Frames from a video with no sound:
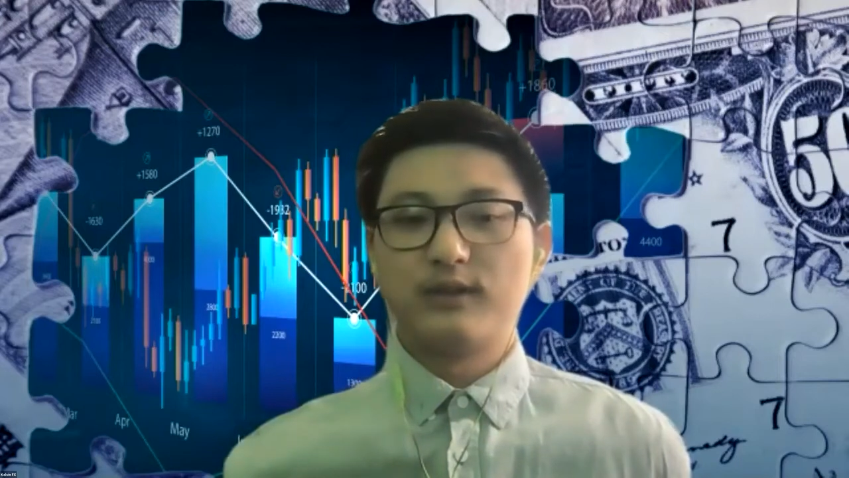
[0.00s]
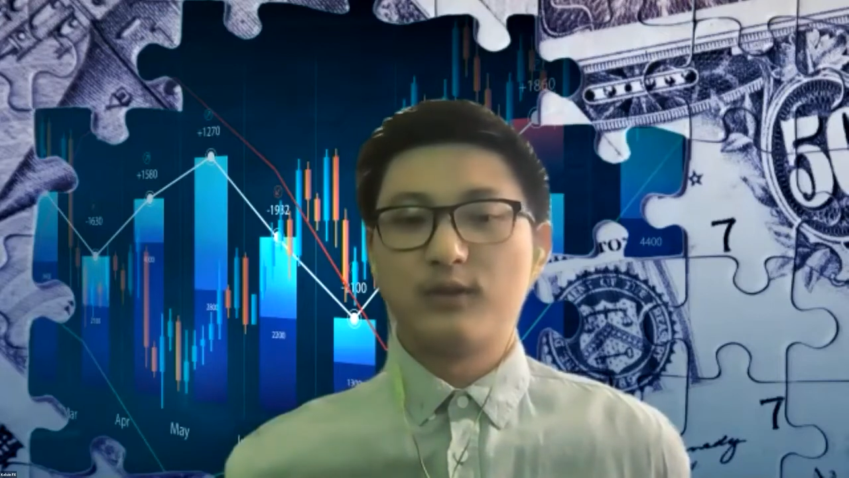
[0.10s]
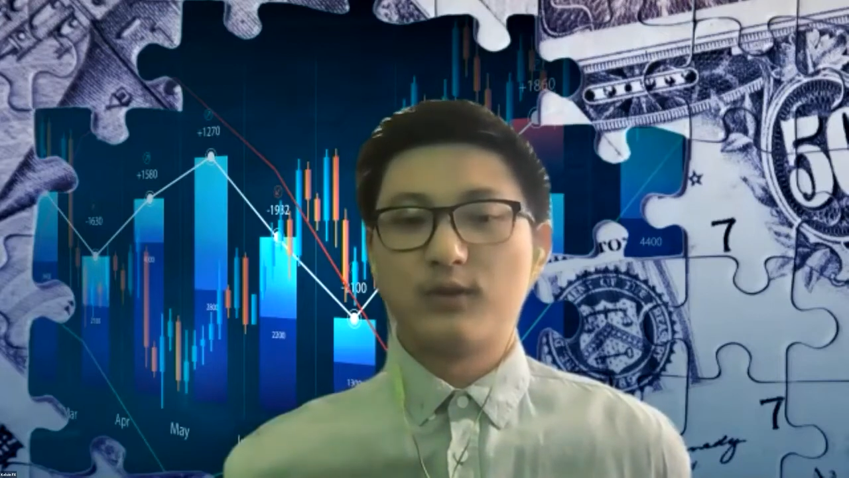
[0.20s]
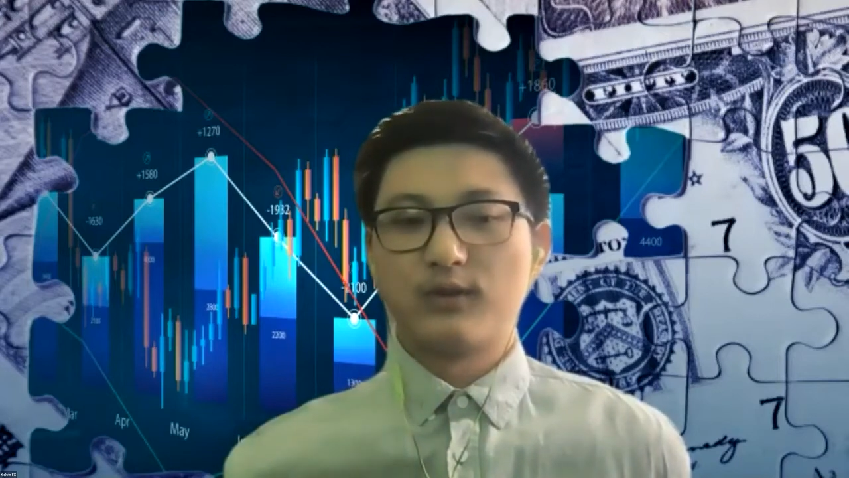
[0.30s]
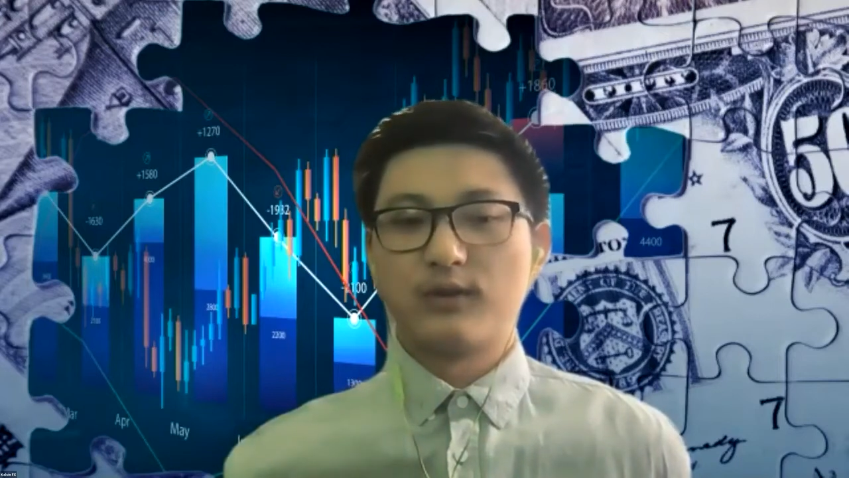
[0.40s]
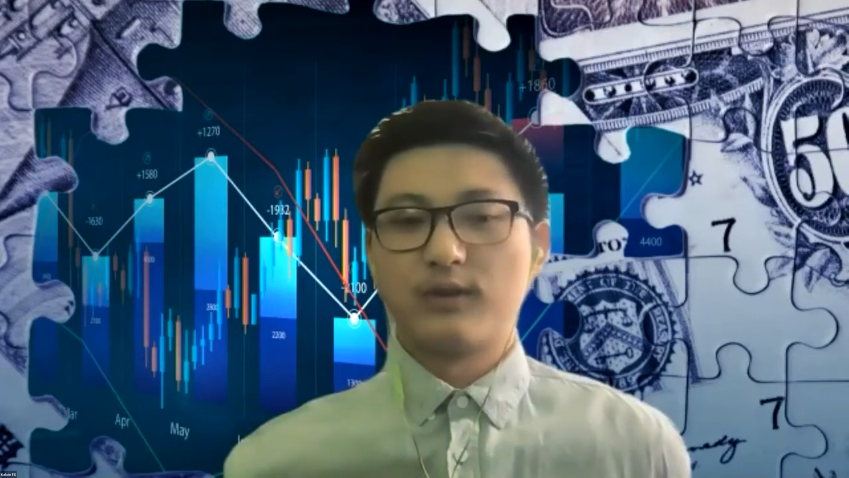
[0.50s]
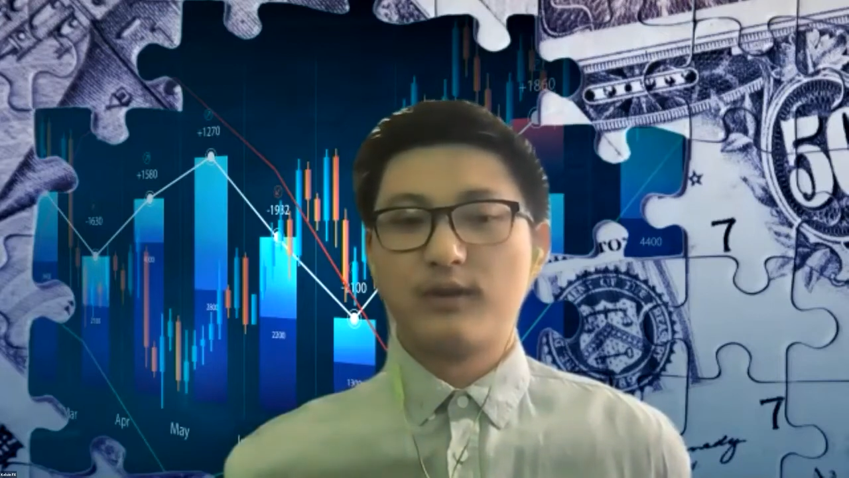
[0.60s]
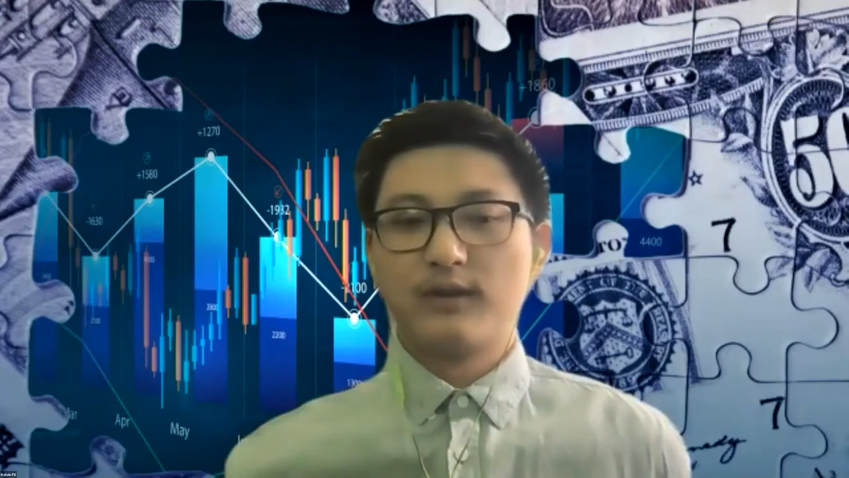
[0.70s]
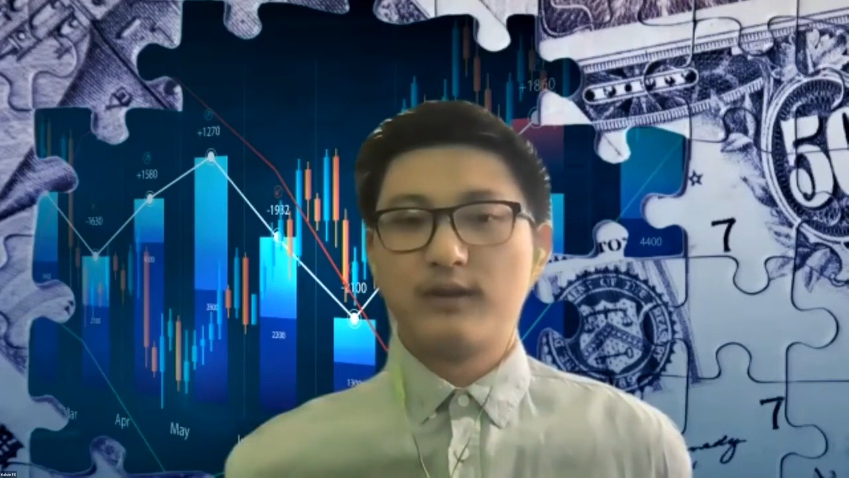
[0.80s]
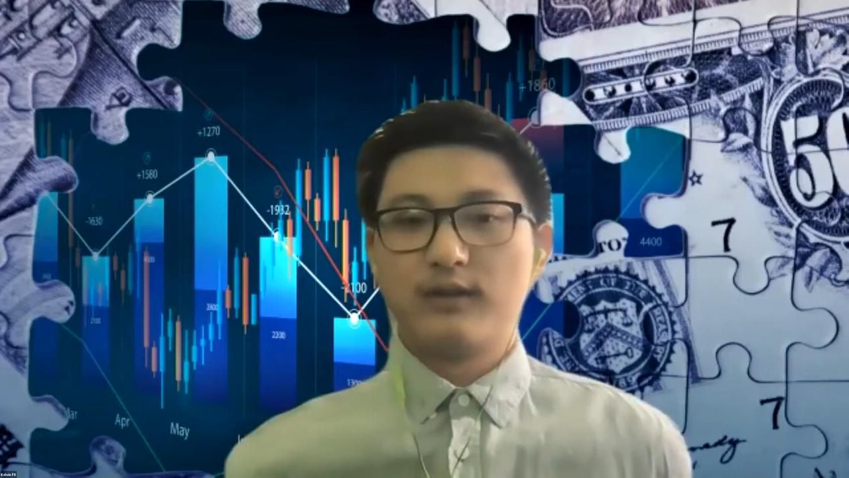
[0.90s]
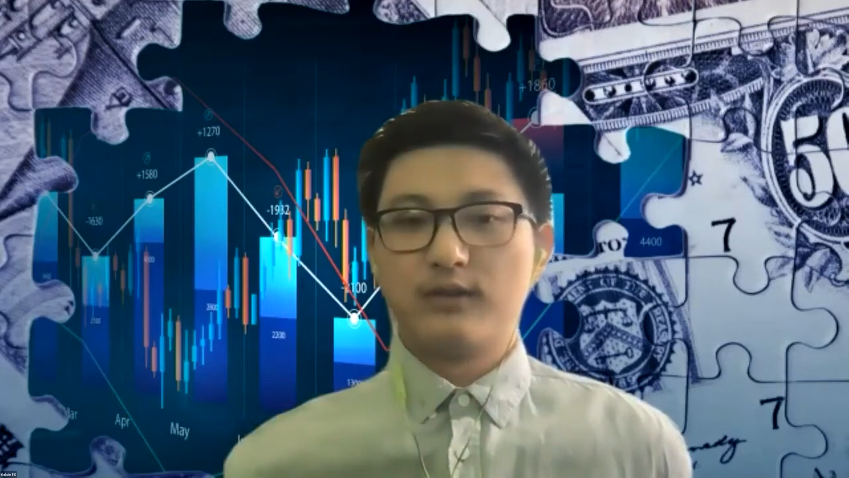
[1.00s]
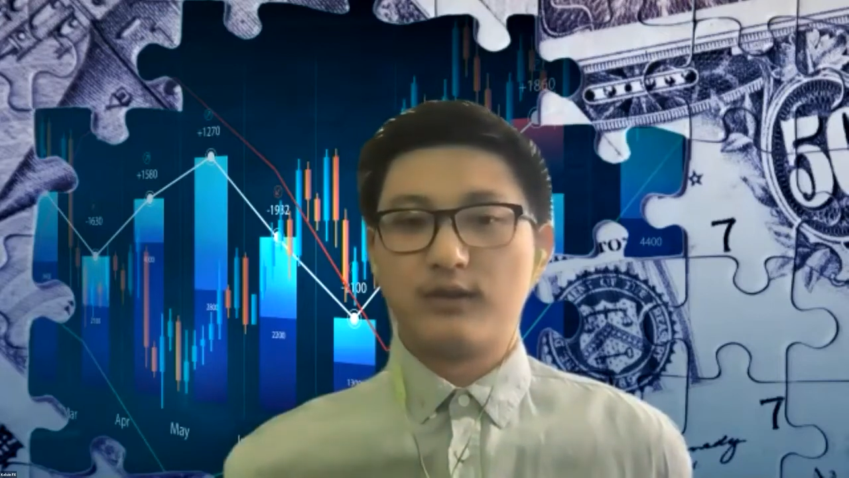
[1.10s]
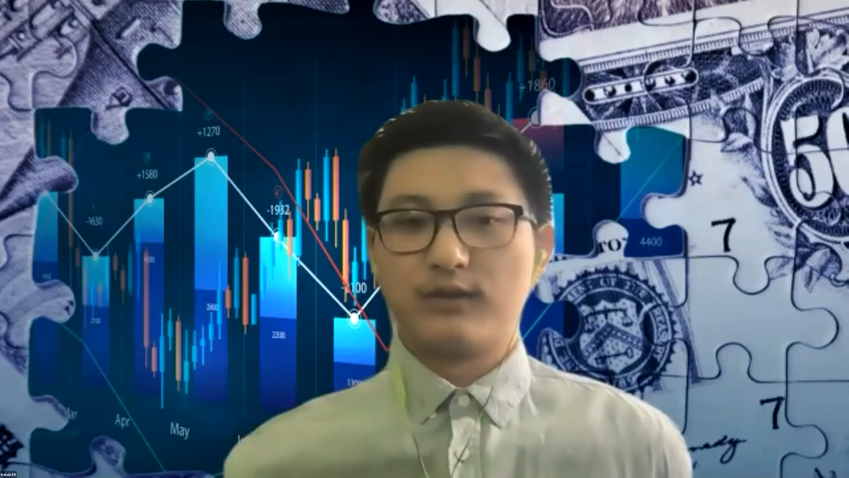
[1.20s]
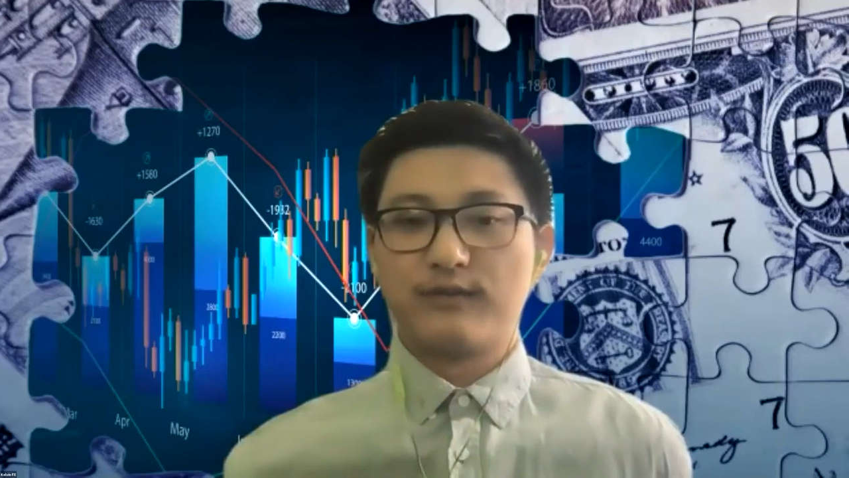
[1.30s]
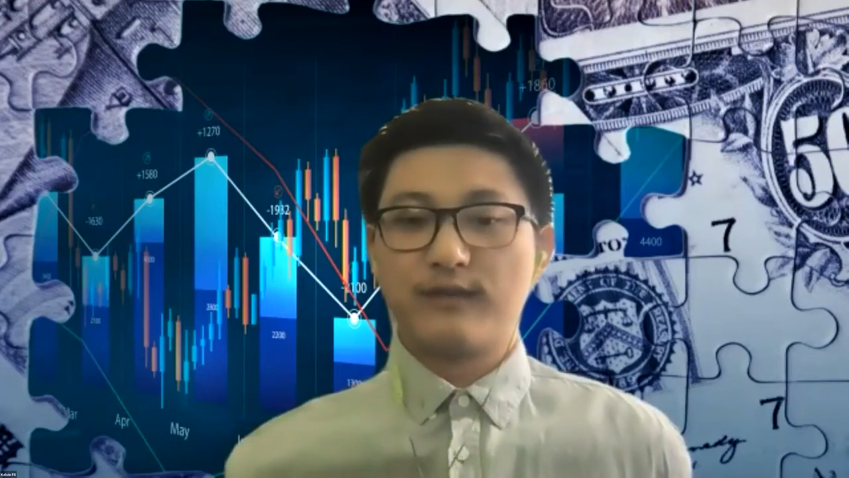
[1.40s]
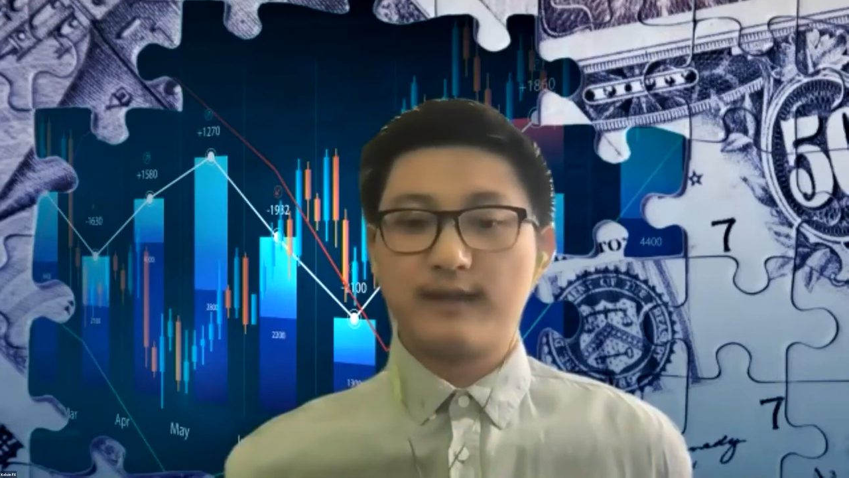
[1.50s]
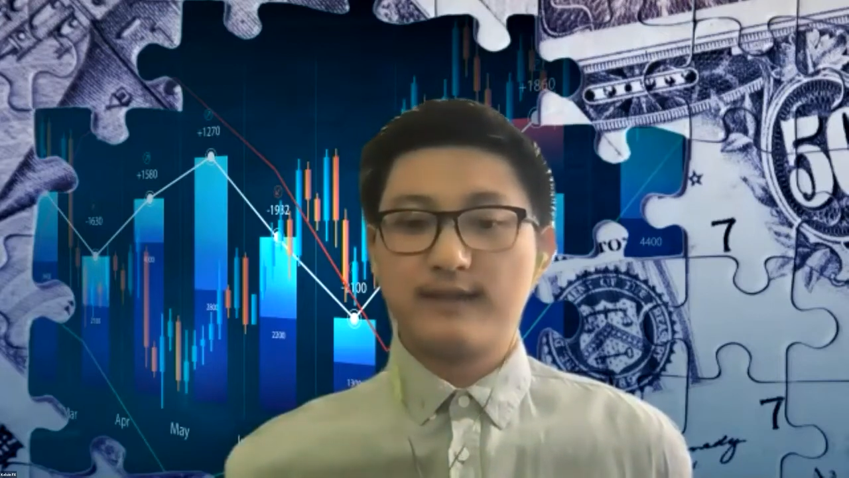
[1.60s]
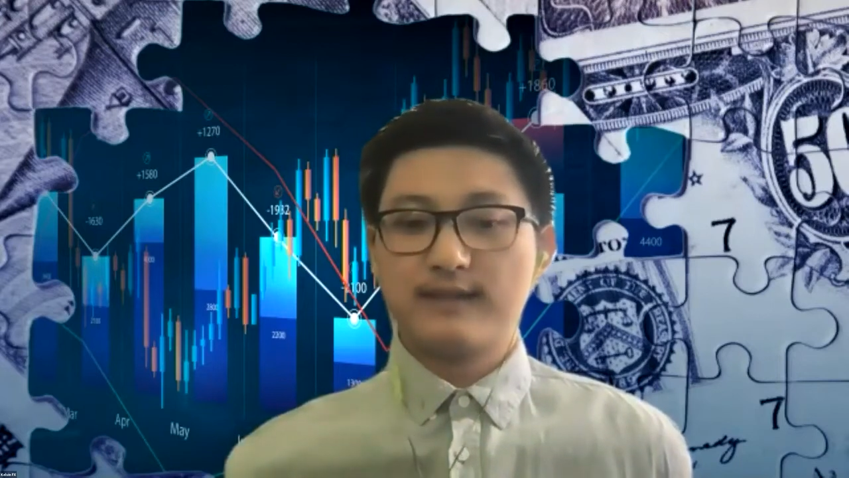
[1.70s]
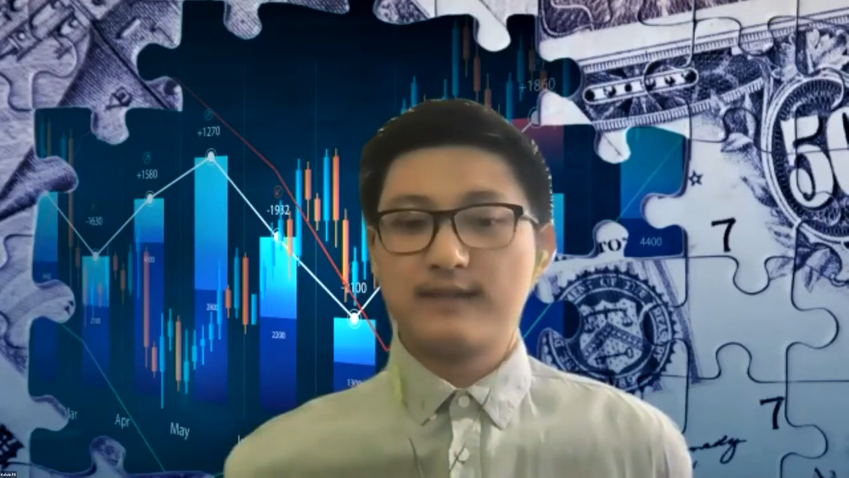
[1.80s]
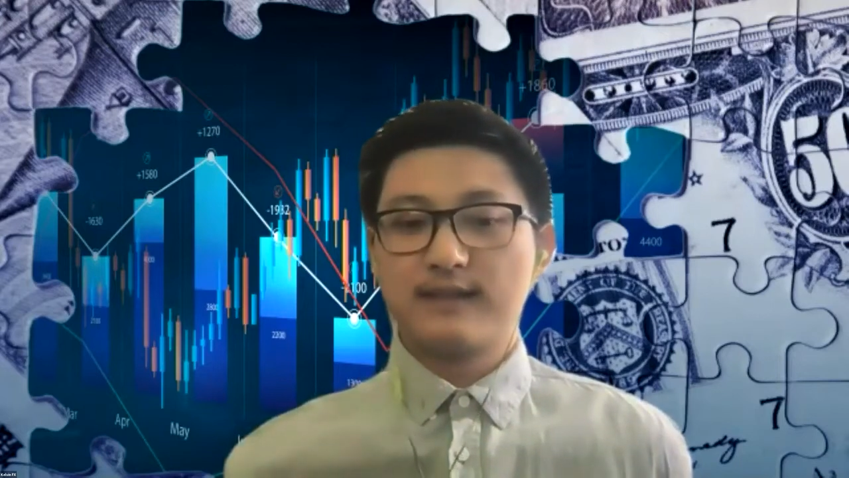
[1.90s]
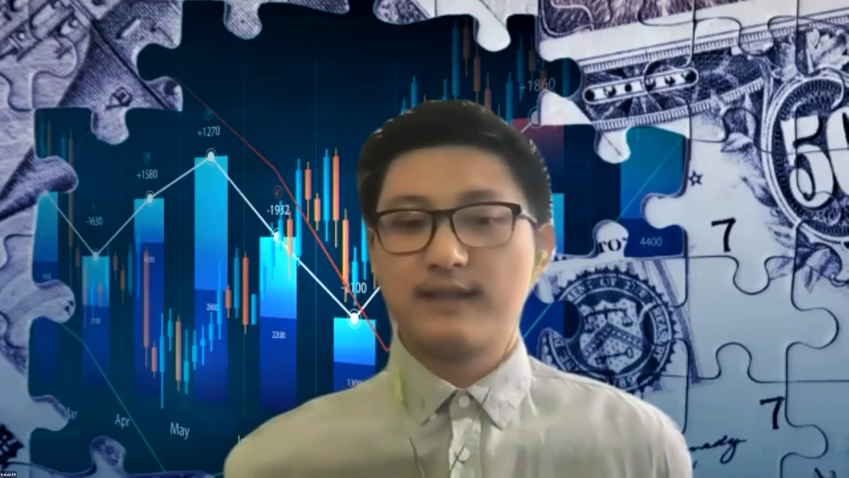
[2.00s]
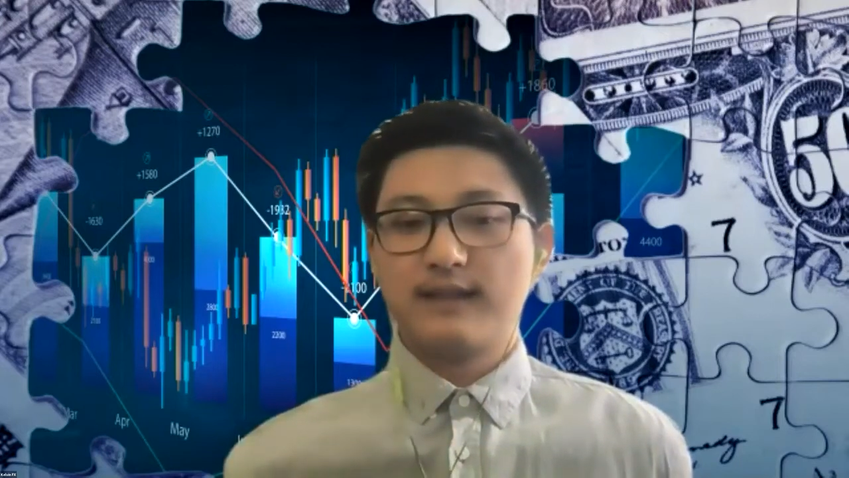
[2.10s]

your funds.